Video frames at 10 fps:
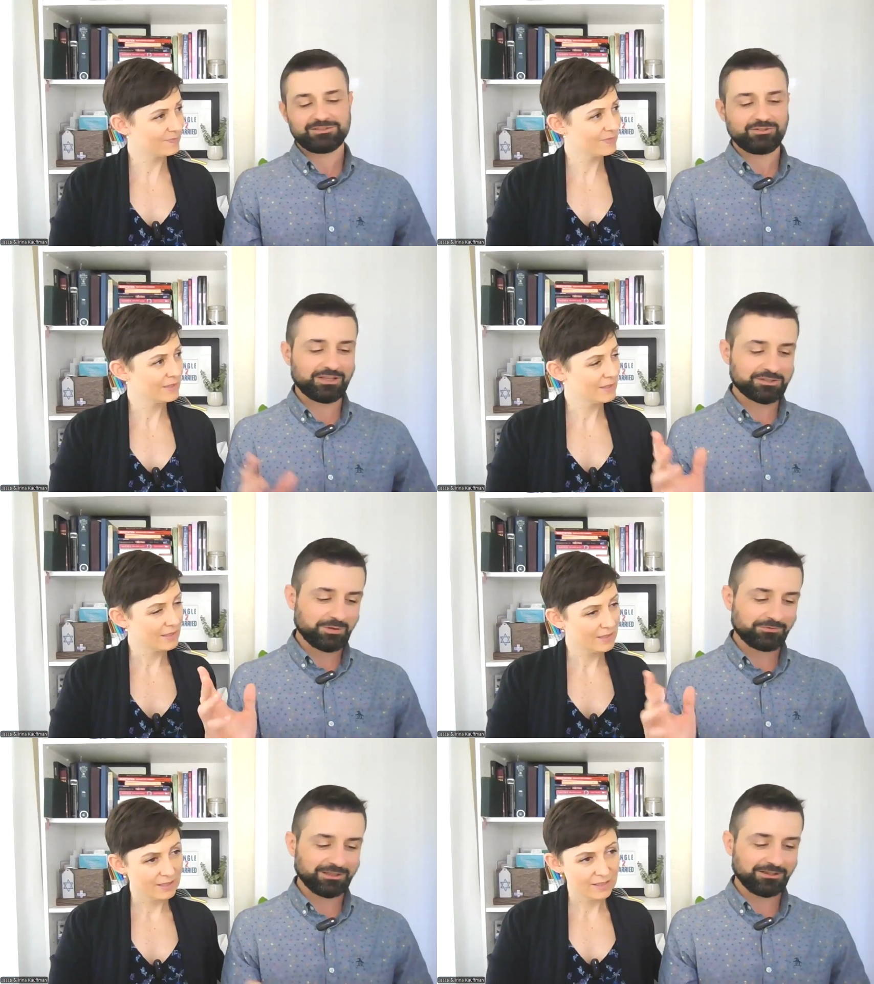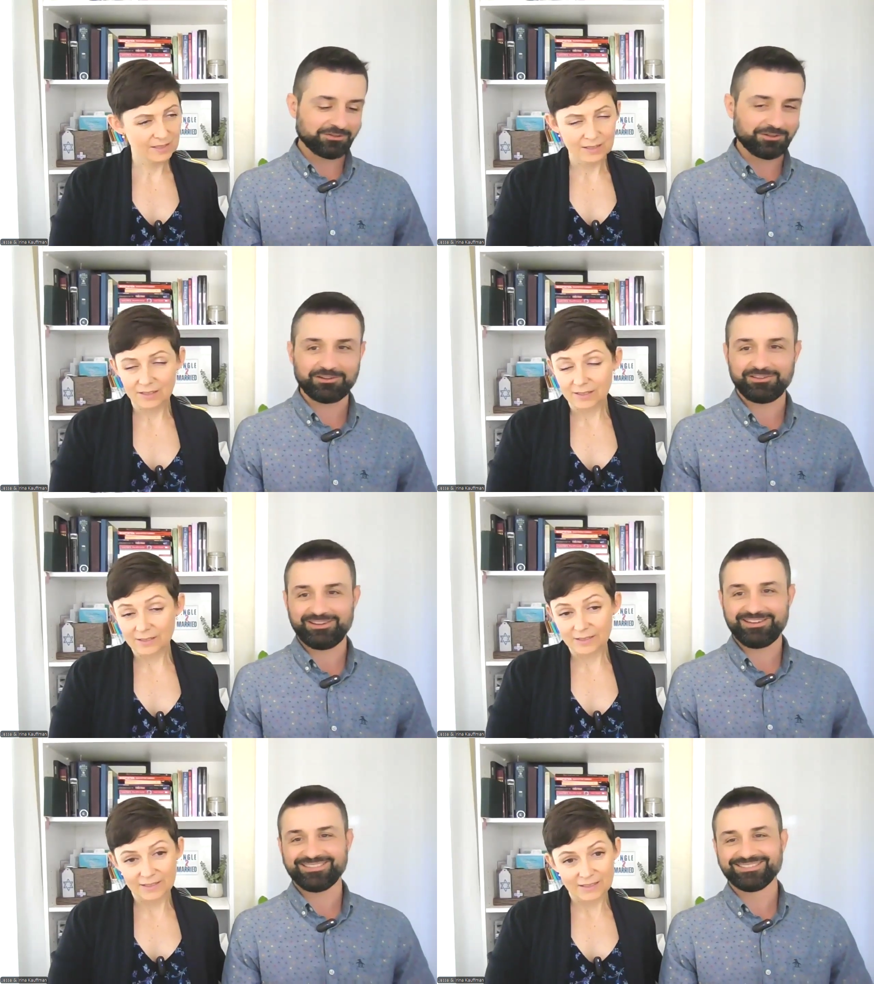Speaker 1: So that's my final thought on
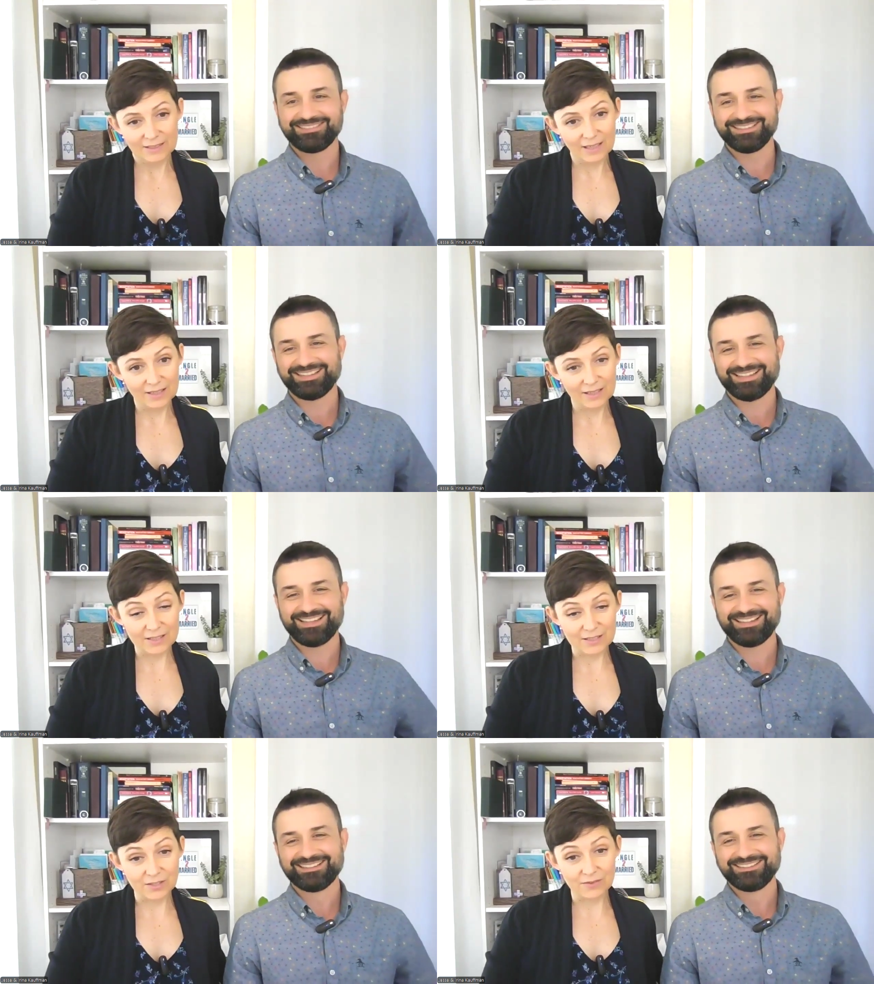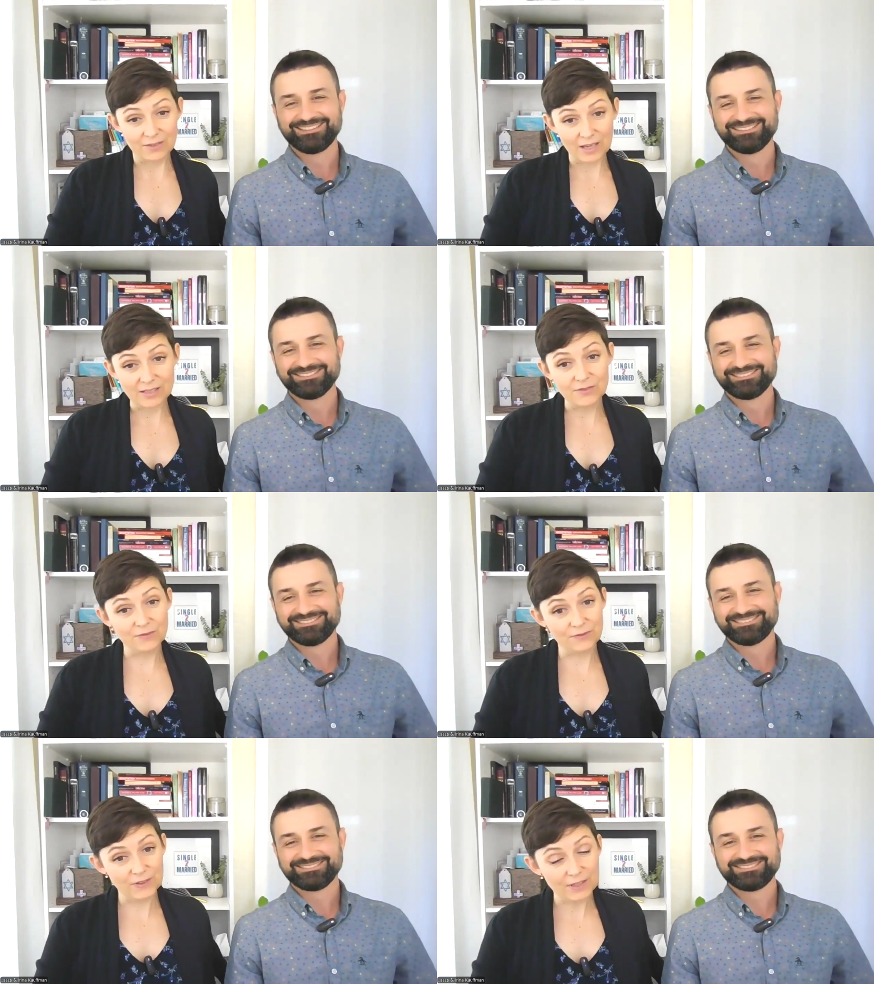that.
Speaker 2: Yeah, that's that's
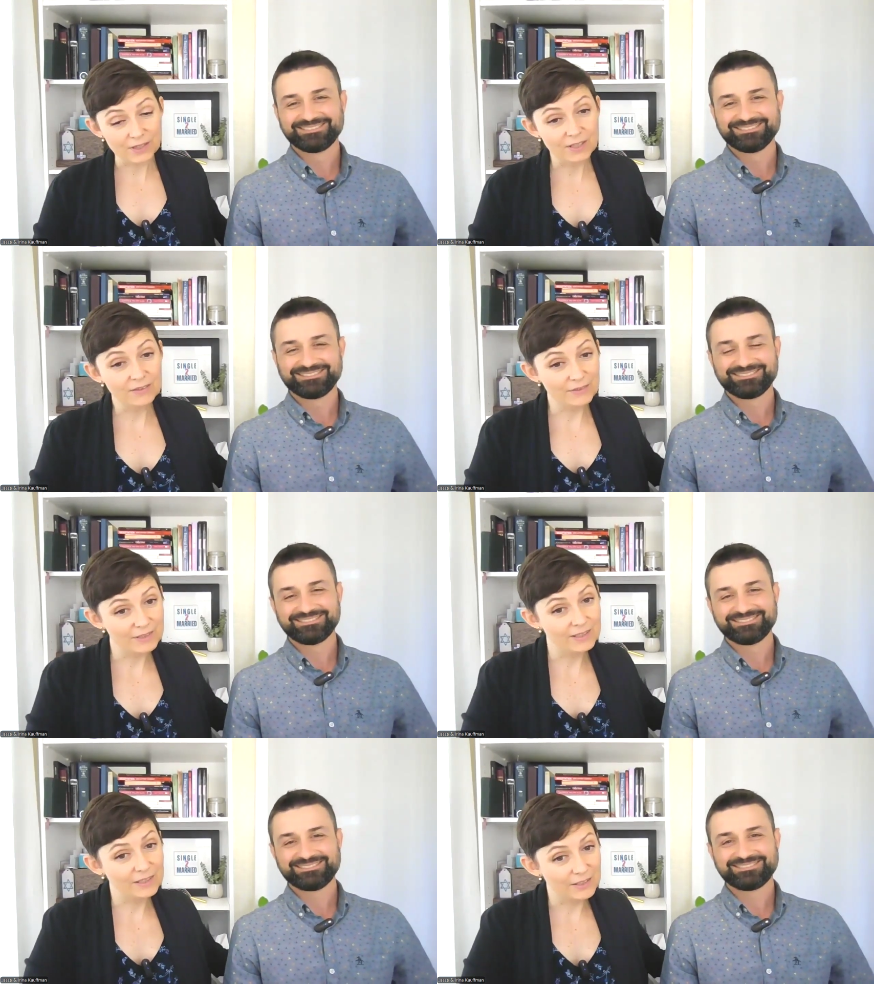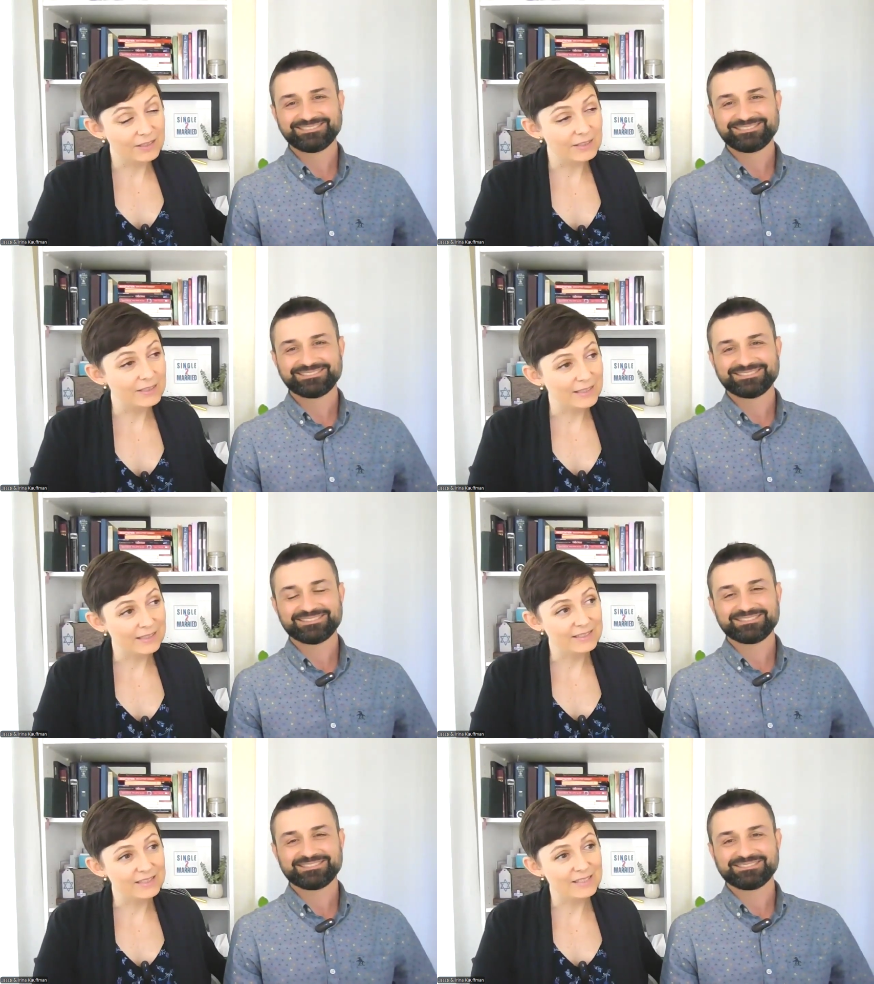very, very good.
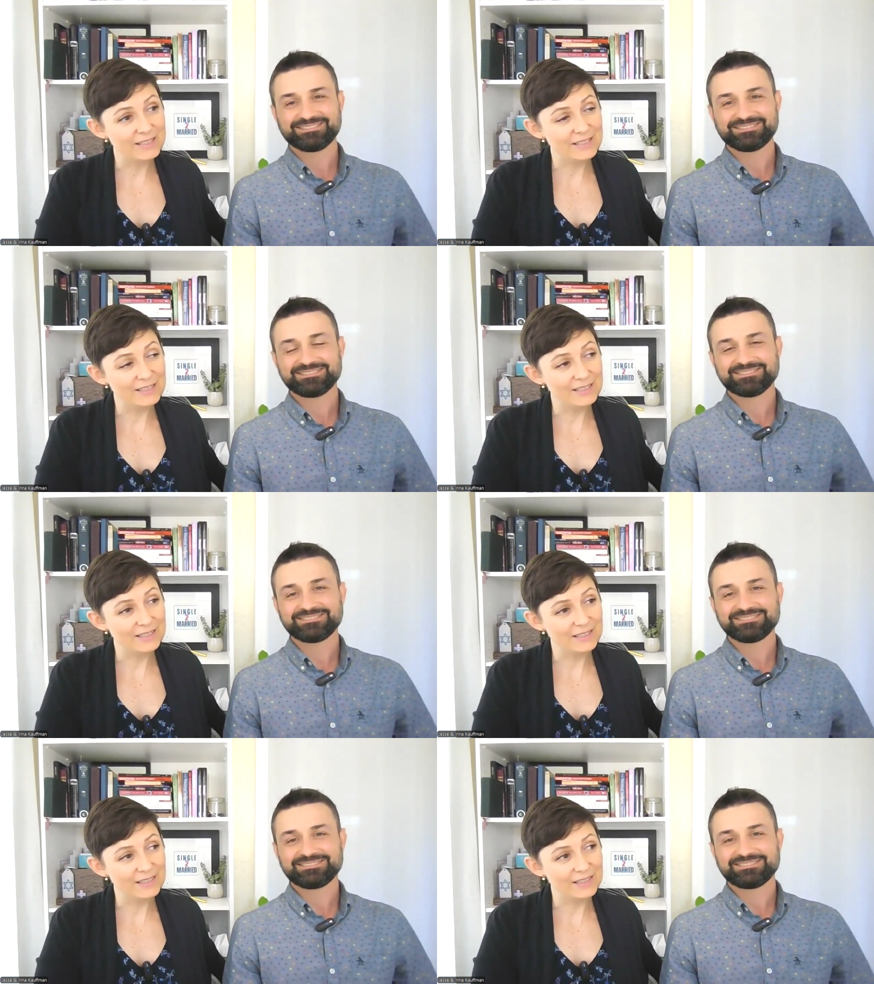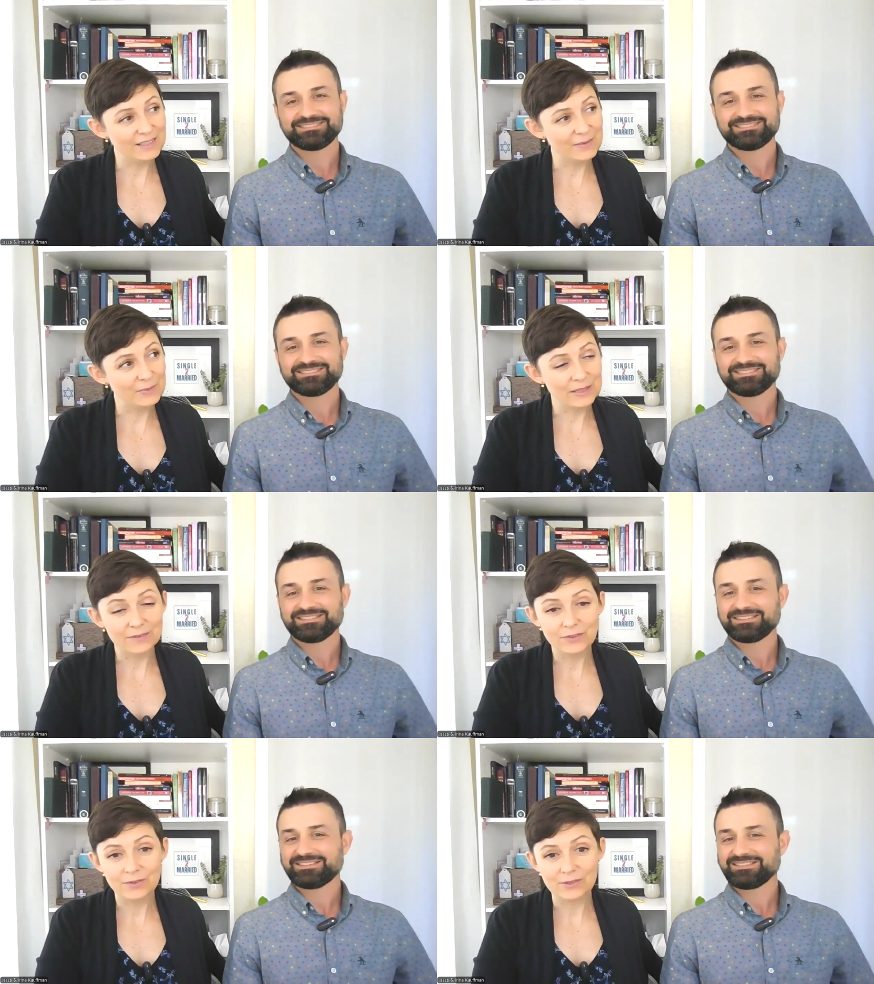And
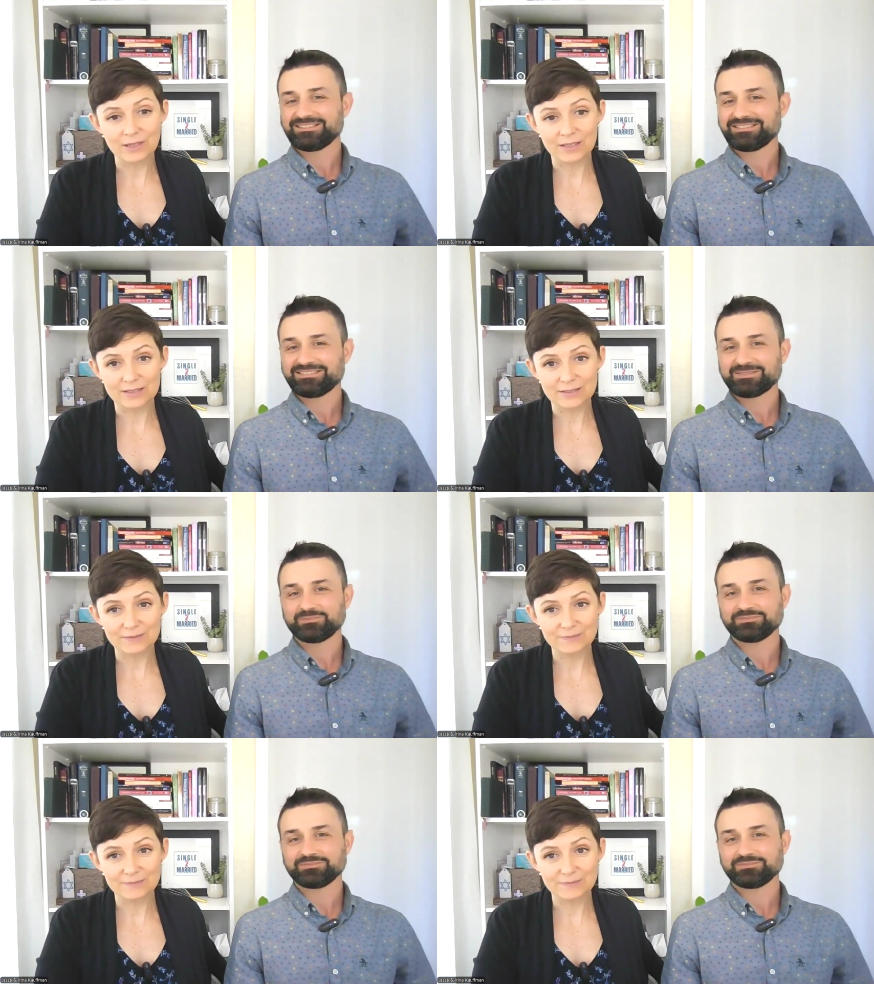believe it or not,